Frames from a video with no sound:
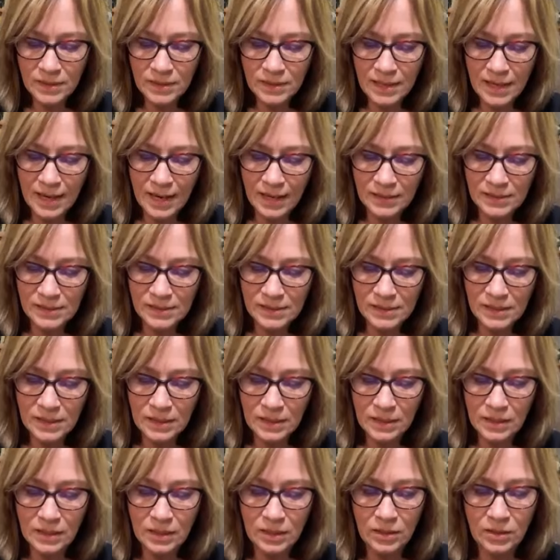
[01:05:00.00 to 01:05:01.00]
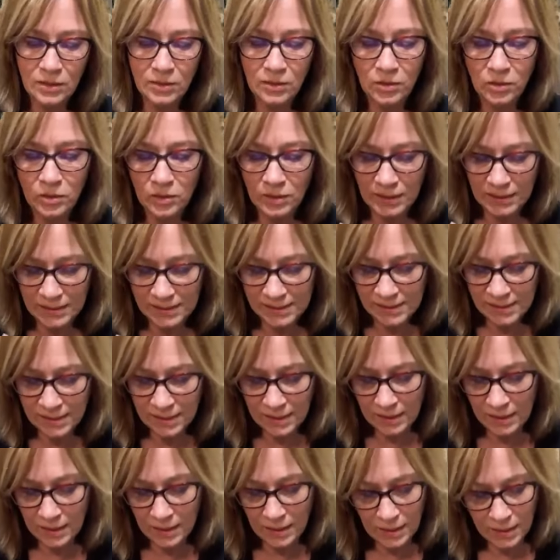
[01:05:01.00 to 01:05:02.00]
the nest in here. You can
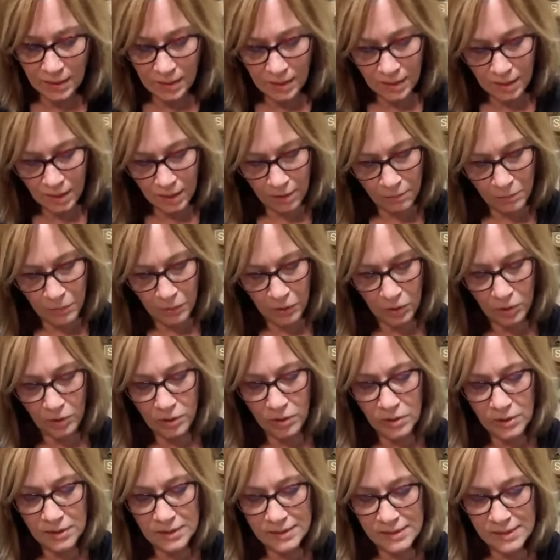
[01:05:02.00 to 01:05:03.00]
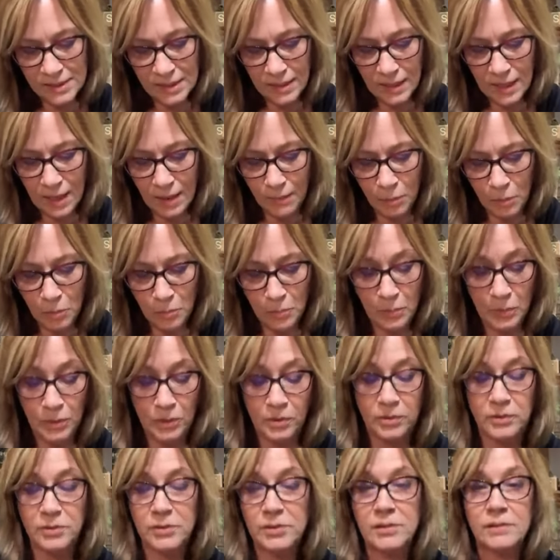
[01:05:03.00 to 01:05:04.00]
see a bird. You can see a couple
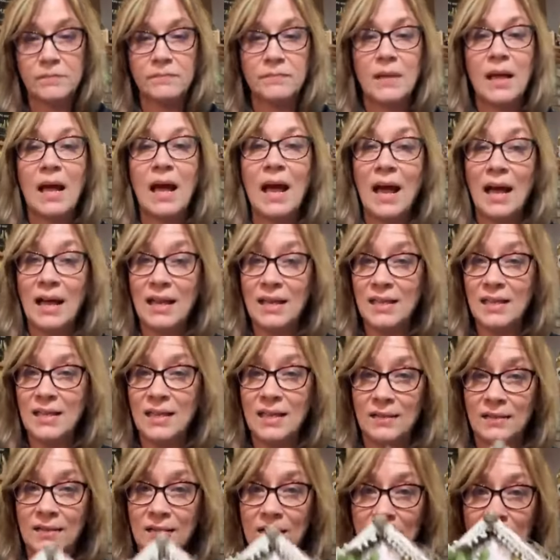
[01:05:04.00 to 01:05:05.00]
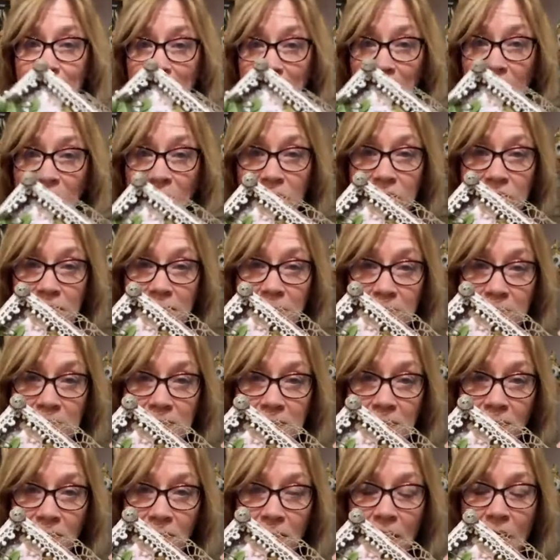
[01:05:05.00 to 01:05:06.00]
birds. I get that there's some
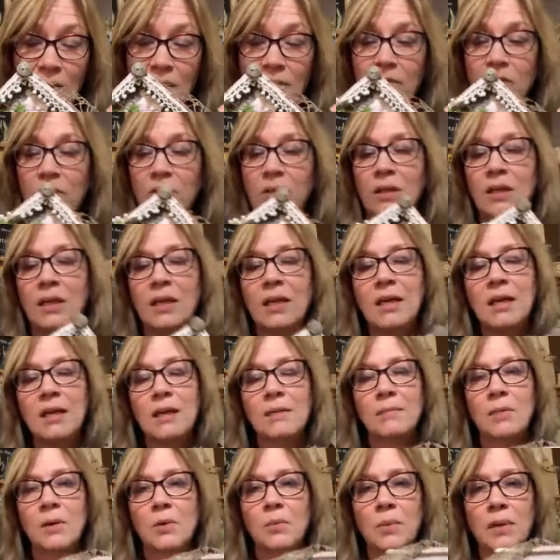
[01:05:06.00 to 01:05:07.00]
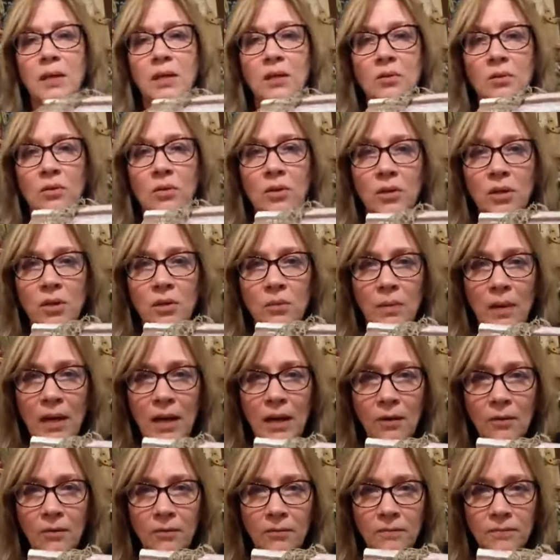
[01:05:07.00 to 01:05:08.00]
stuff covered, but when you look
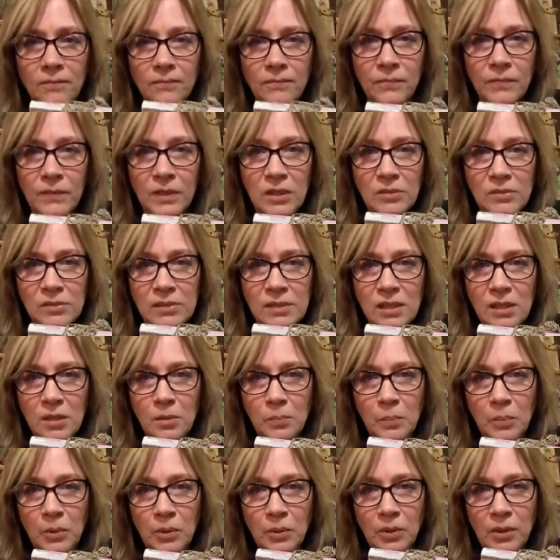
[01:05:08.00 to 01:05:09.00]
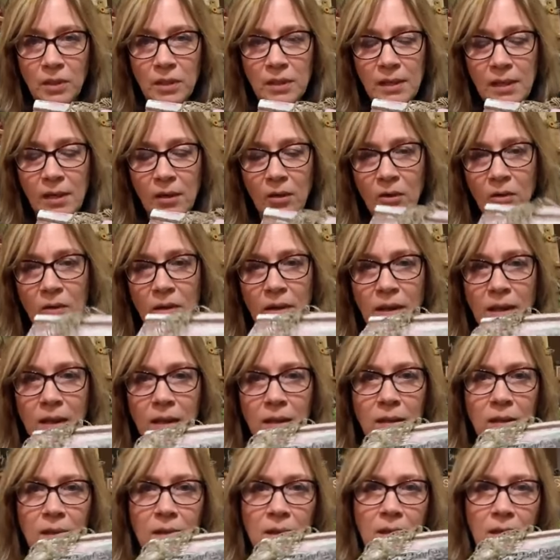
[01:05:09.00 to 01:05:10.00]
around, you see the birdie
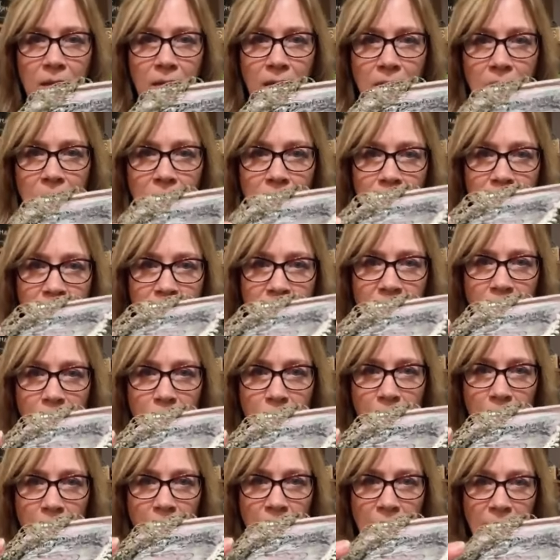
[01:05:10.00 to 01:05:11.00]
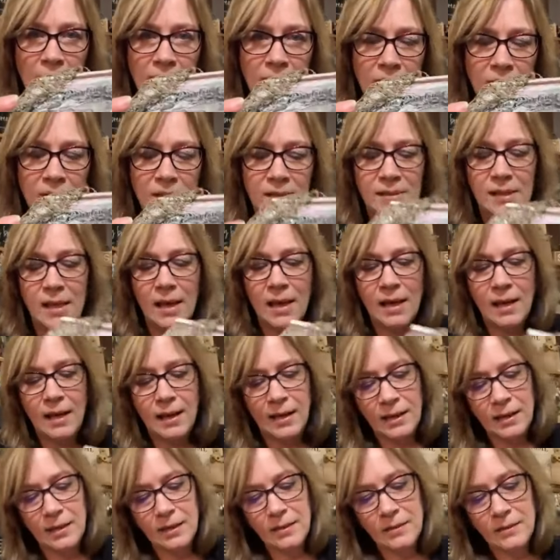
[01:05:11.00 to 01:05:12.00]
darling, you see the bird on the
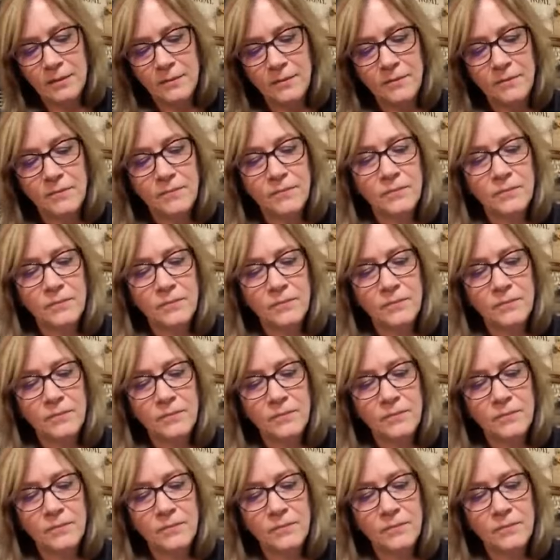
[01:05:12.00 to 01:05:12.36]
side,